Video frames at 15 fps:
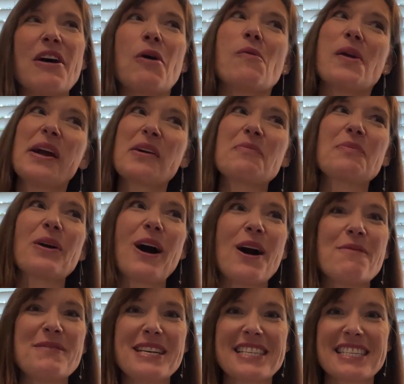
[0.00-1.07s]
that we are
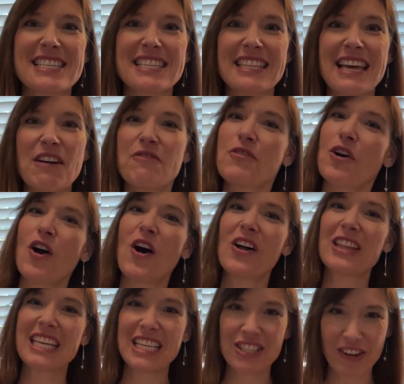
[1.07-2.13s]
promised that for
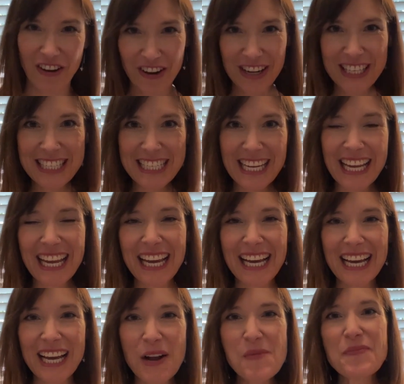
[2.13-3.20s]
all eternity,
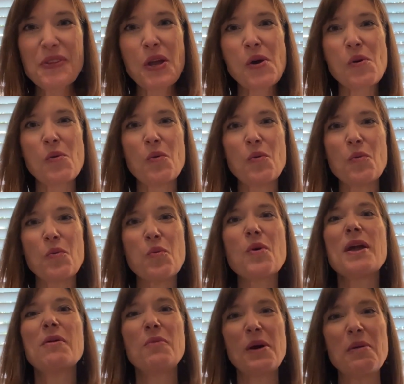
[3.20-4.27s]

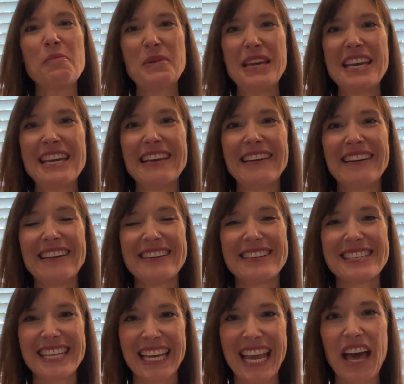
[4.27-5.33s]
we will be
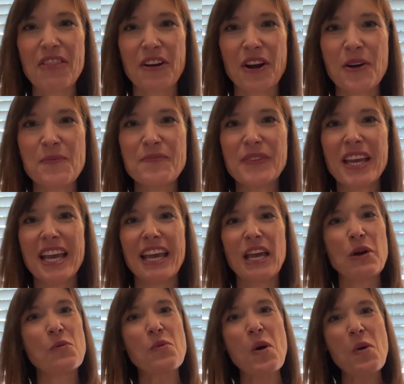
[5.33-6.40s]
together.
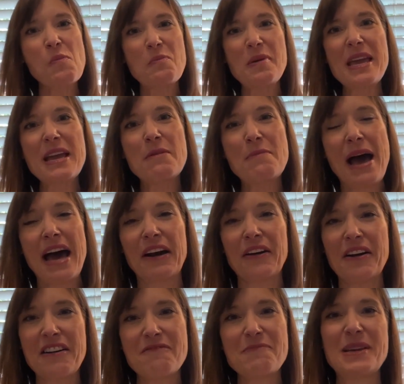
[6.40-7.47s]
It won't be a
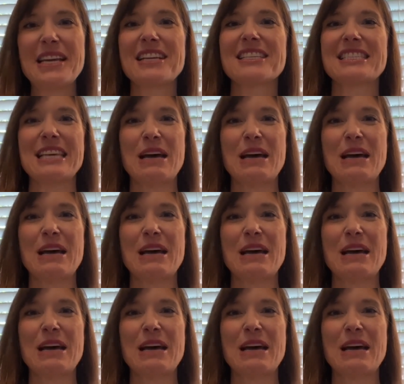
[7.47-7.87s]
matter of being